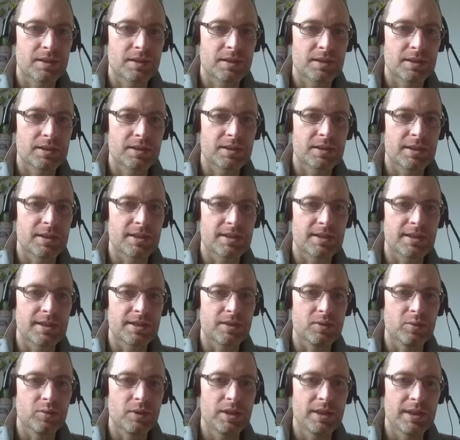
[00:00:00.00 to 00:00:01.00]
Jet
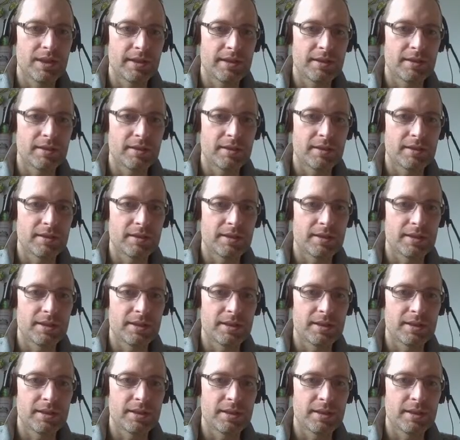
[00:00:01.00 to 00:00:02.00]
Set Willy that
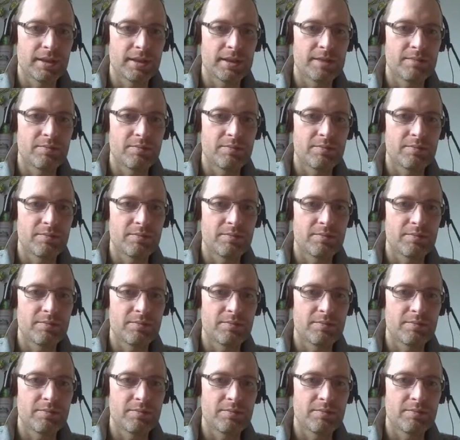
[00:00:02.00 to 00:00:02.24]
is